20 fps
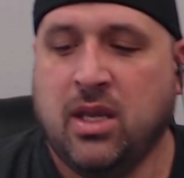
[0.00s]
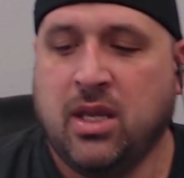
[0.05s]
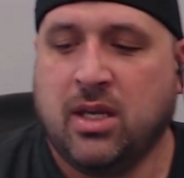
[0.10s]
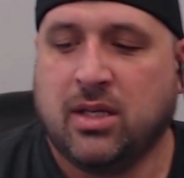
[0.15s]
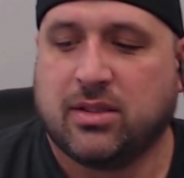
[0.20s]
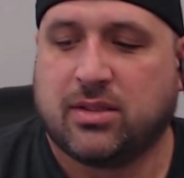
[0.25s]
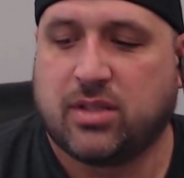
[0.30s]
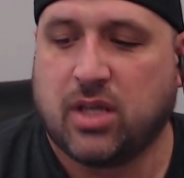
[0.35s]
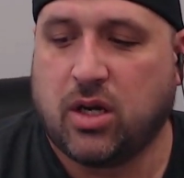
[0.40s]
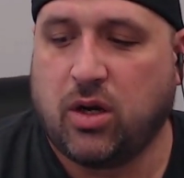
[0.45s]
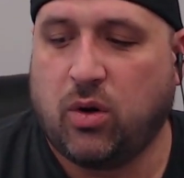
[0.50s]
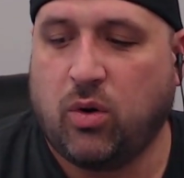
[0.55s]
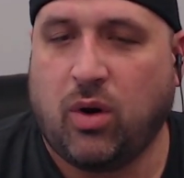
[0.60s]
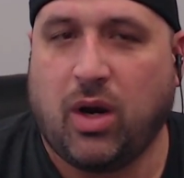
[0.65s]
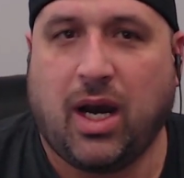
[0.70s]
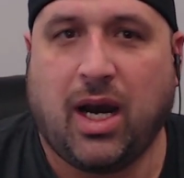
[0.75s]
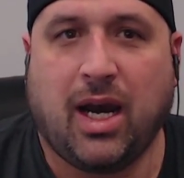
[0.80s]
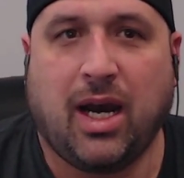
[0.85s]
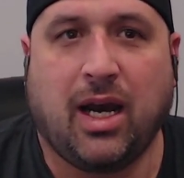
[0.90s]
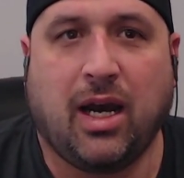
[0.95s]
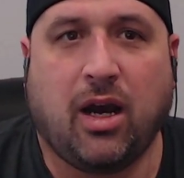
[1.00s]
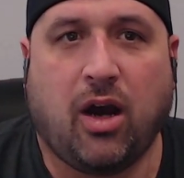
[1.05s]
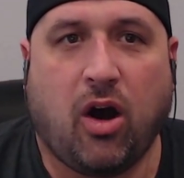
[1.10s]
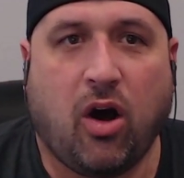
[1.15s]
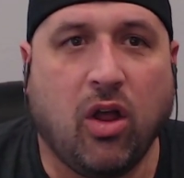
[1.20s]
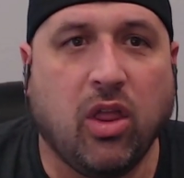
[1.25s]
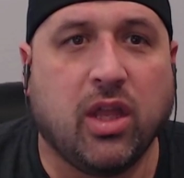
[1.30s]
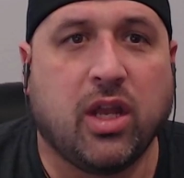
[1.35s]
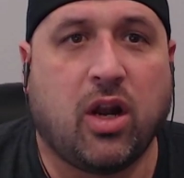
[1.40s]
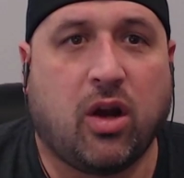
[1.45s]
So
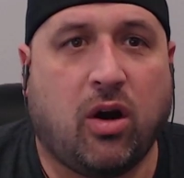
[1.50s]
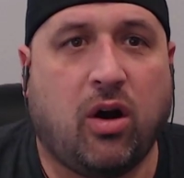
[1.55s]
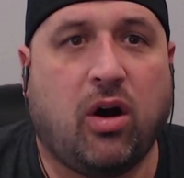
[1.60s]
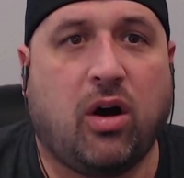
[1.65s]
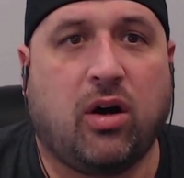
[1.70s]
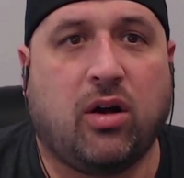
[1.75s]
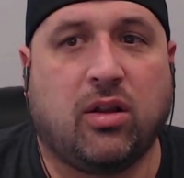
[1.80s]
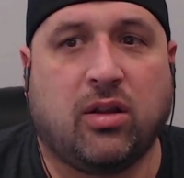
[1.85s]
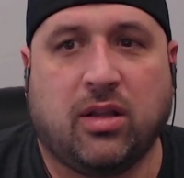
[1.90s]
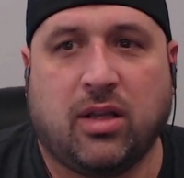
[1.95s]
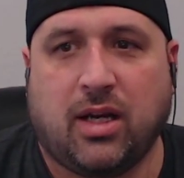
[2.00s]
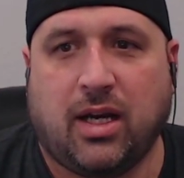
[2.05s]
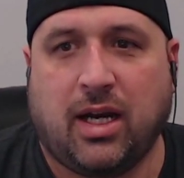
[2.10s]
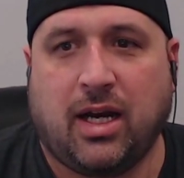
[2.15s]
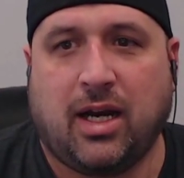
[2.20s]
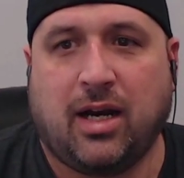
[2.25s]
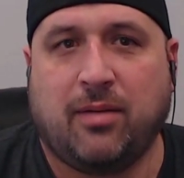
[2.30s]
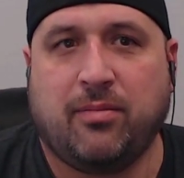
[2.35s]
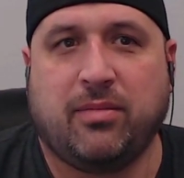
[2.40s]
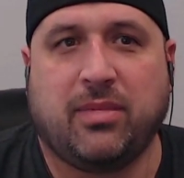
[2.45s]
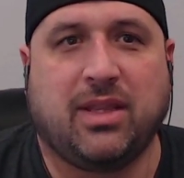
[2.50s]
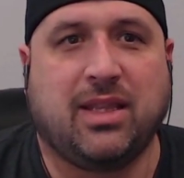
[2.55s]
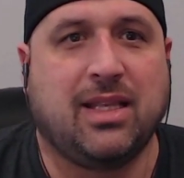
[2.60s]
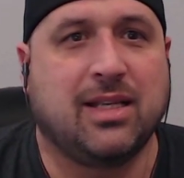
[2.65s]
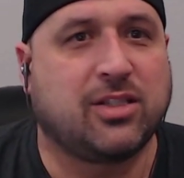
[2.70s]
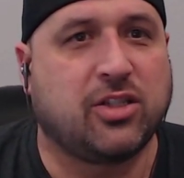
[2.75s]
all in all, this